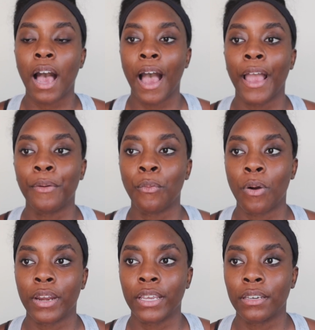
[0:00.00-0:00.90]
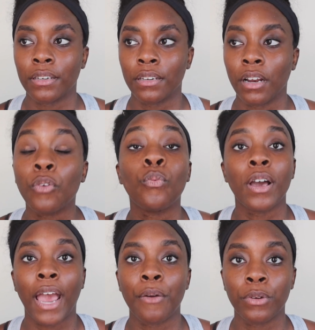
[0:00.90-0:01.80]
I wanted or
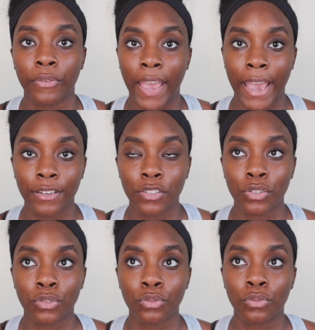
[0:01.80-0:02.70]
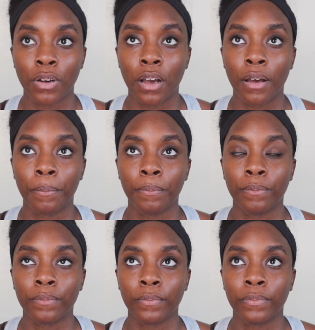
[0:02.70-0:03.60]
what I would have had to
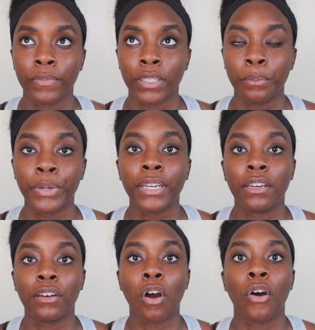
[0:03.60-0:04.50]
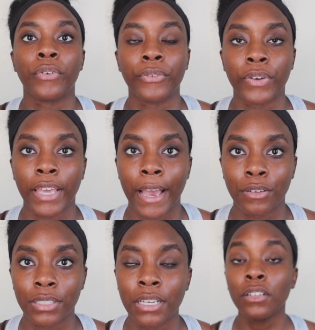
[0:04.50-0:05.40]
um, put in an offer for the
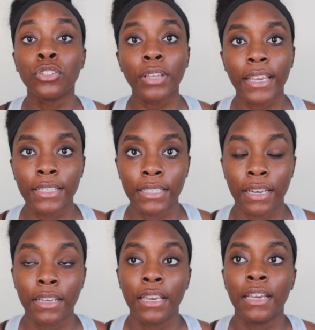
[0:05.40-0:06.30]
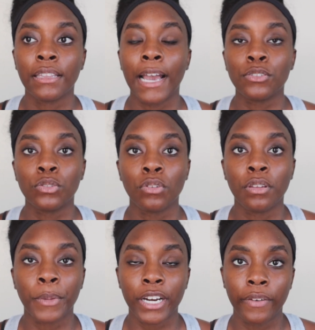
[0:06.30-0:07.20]
house. So like I said, the house was on
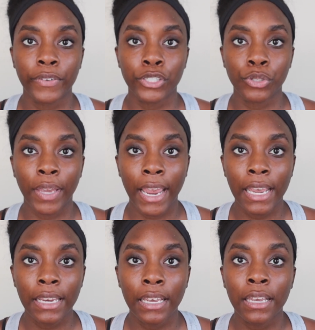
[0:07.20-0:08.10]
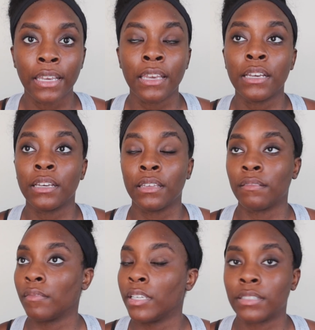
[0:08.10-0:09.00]
the market for two eighty.
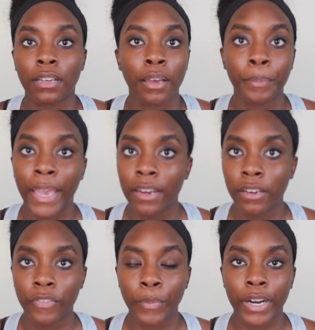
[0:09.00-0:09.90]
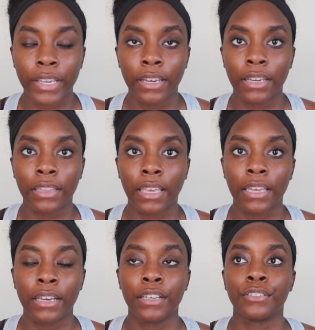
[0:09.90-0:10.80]
It's a competitive market in
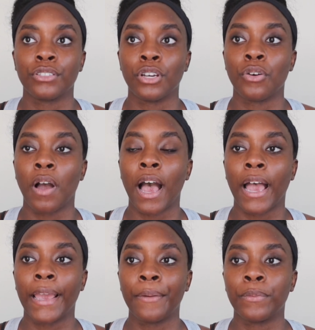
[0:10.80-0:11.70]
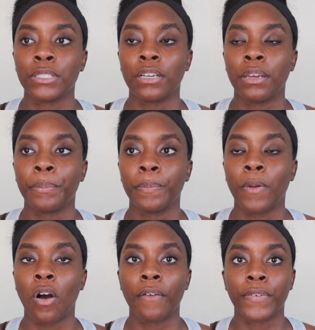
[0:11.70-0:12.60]
Atlanta, so I was gonna
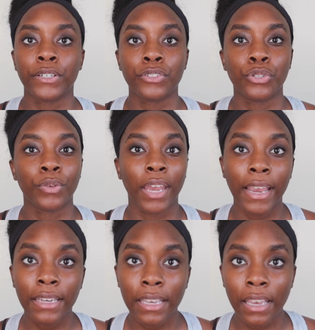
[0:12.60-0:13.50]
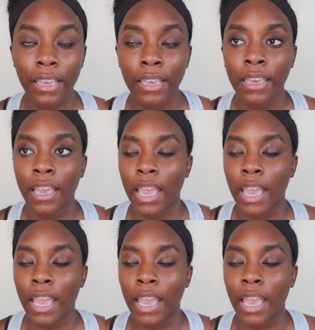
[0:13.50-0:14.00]
offer two ninety,